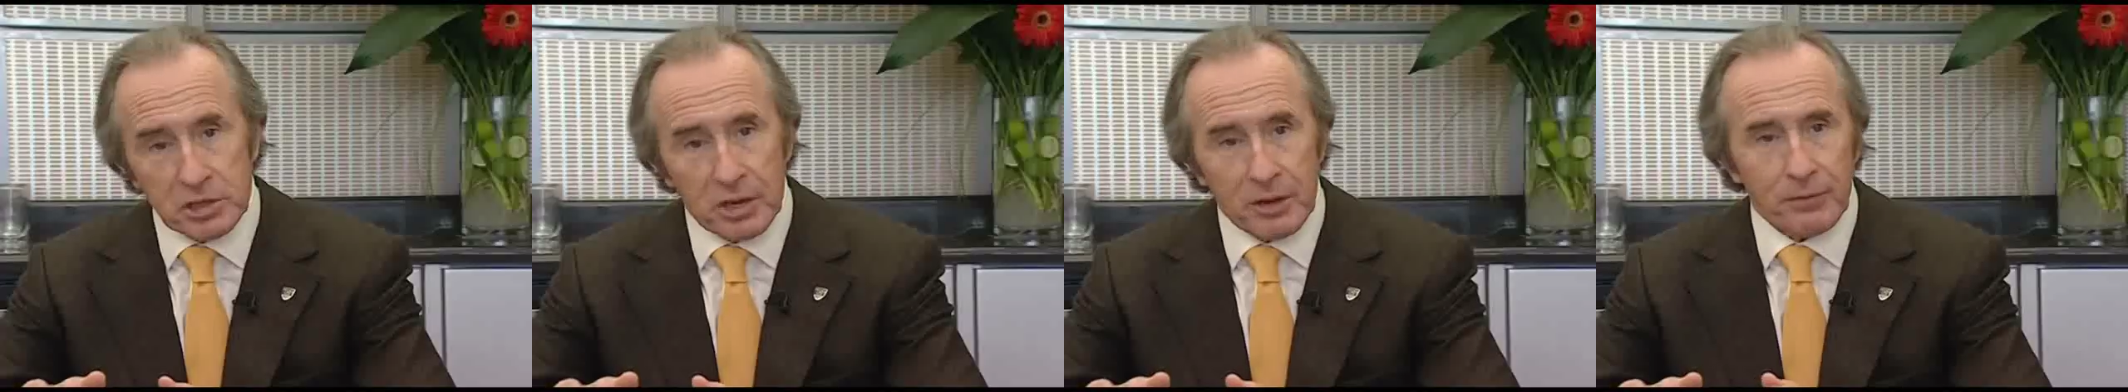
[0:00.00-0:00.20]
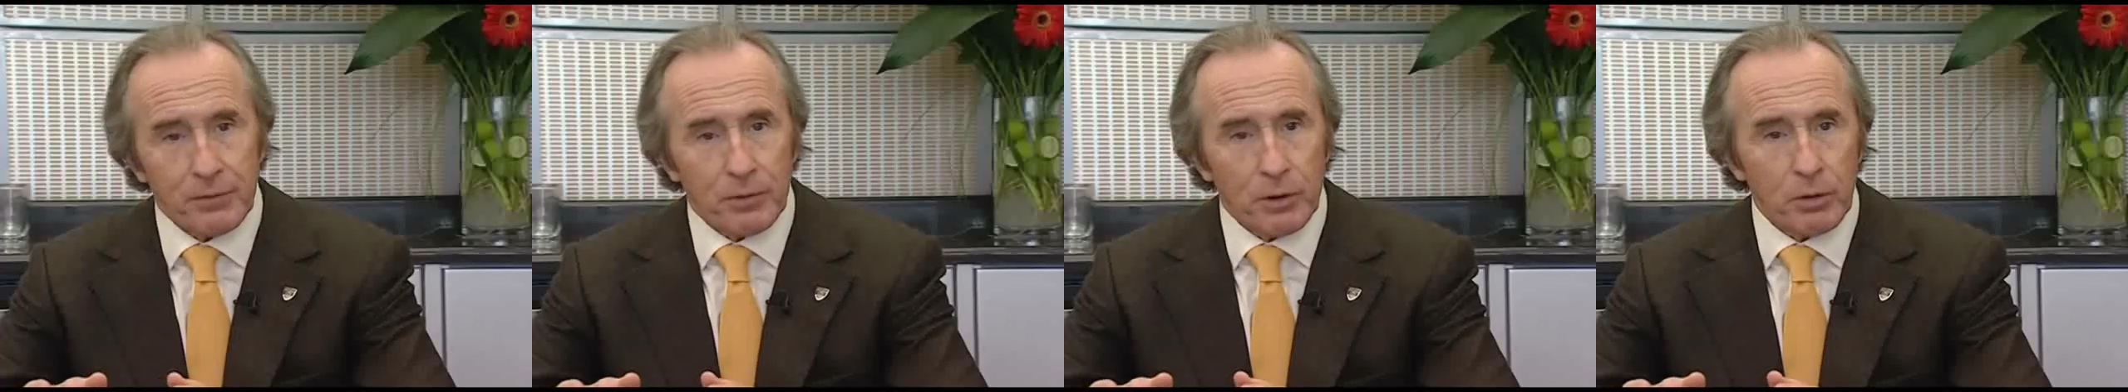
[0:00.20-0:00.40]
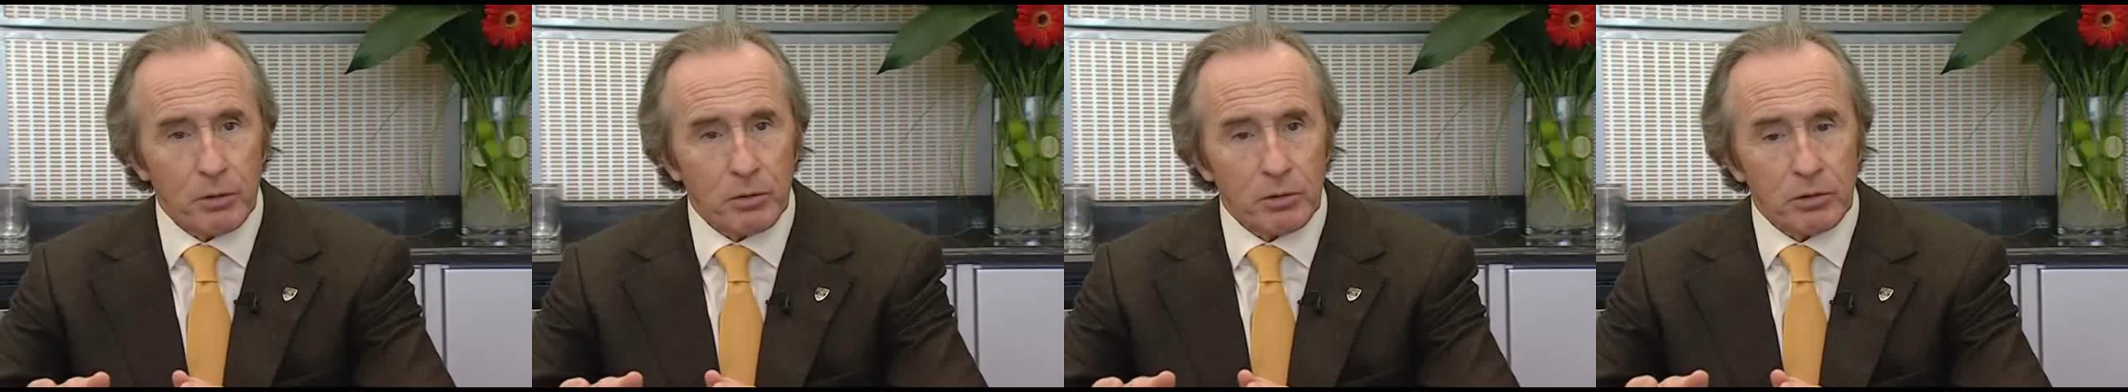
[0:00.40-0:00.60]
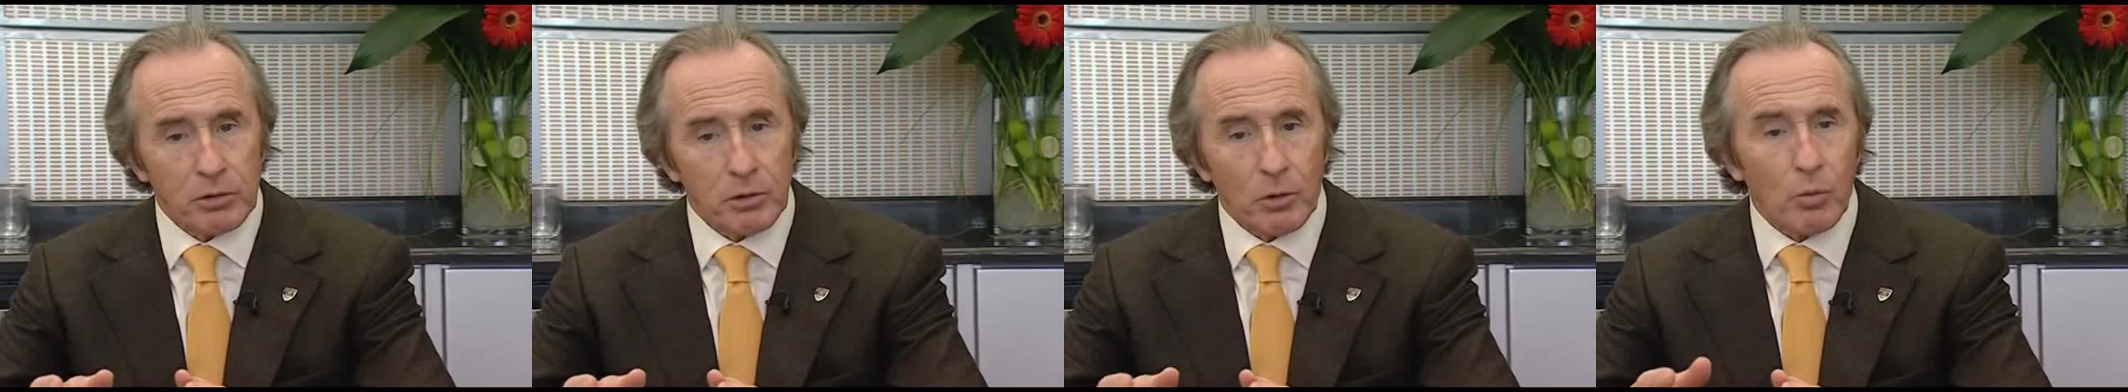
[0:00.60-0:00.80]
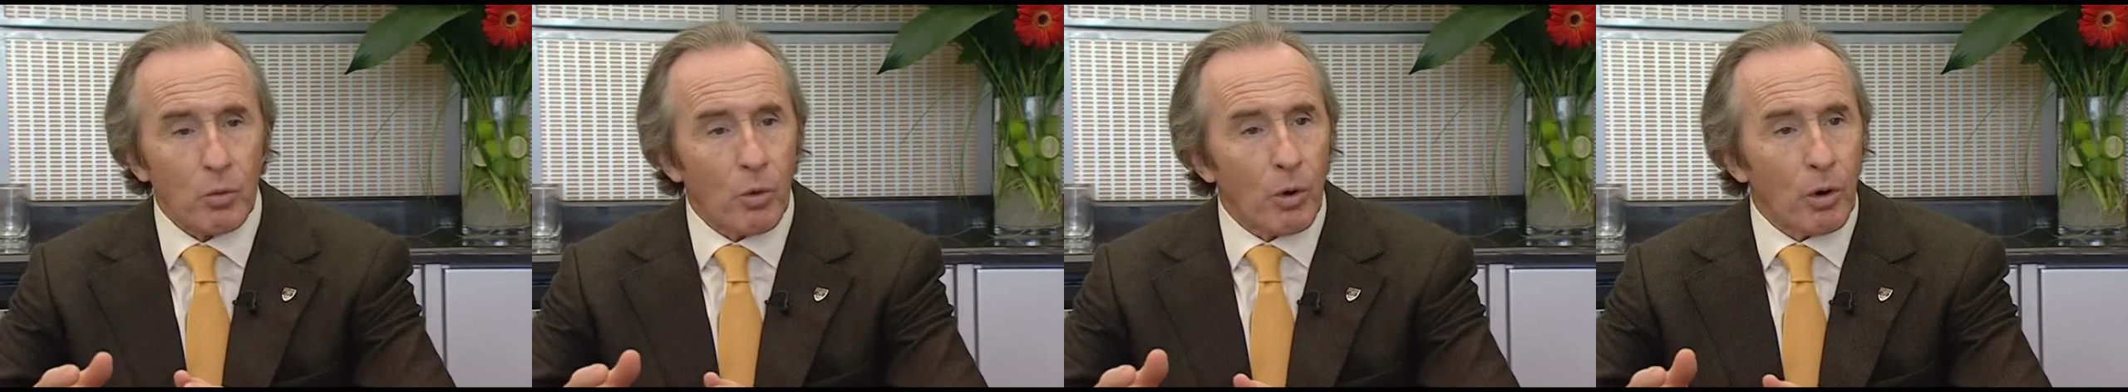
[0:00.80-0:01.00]
I found
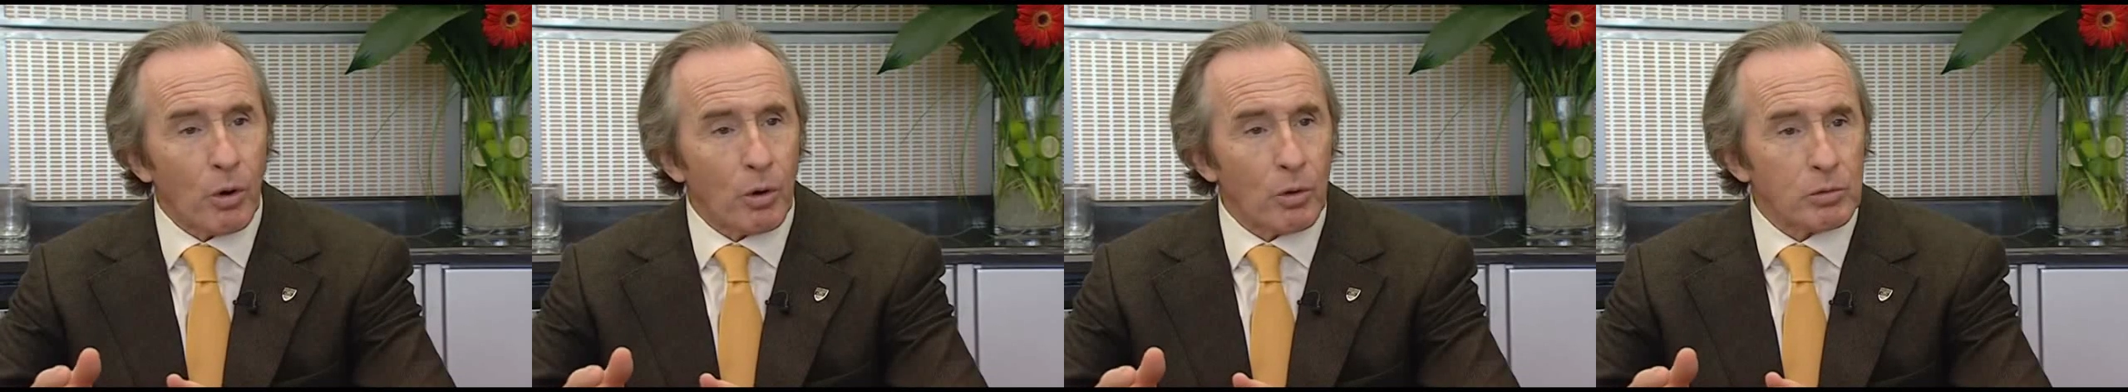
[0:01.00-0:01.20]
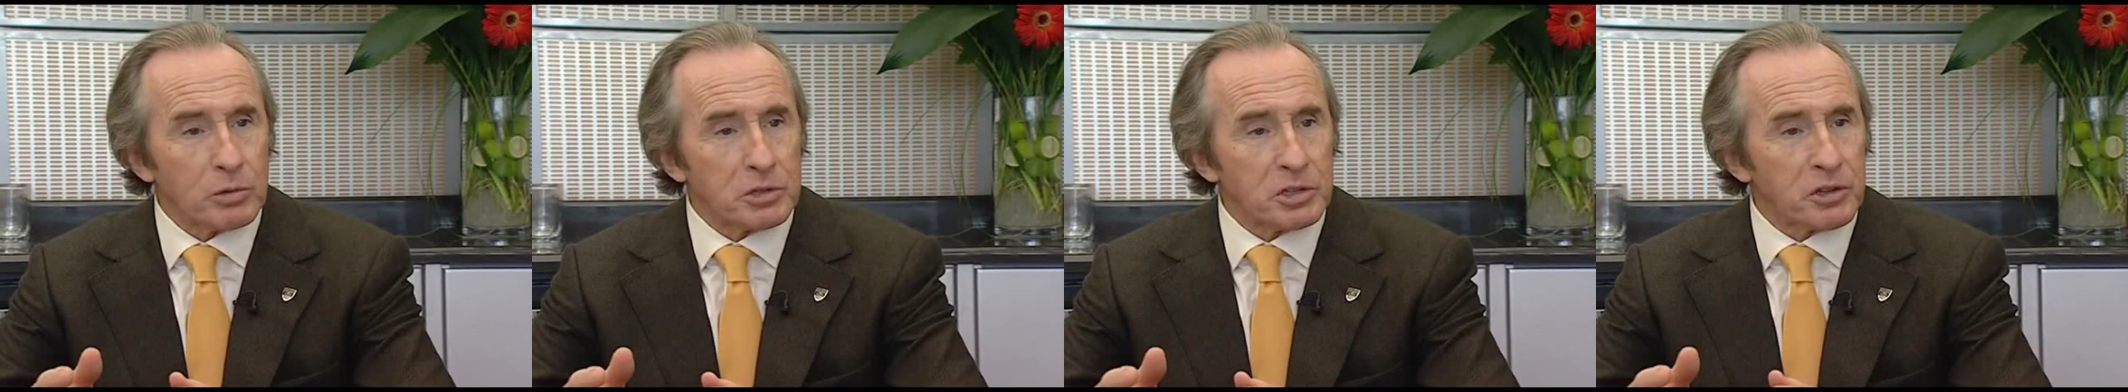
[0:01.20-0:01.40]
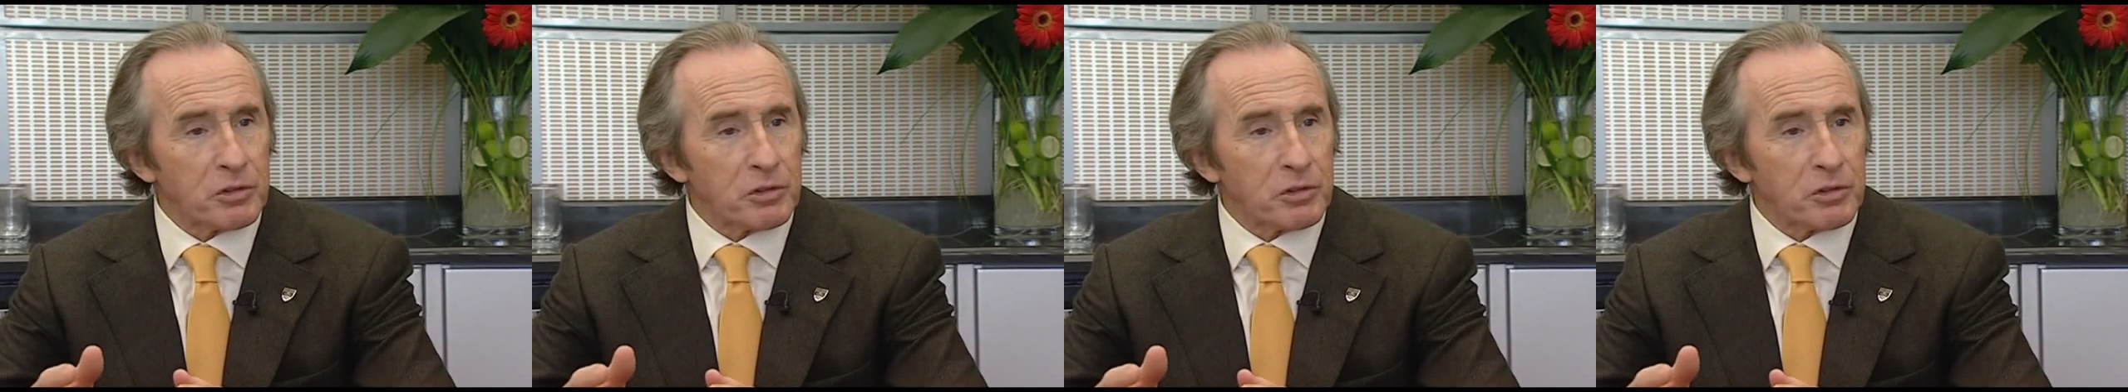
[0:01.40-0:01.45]
the walls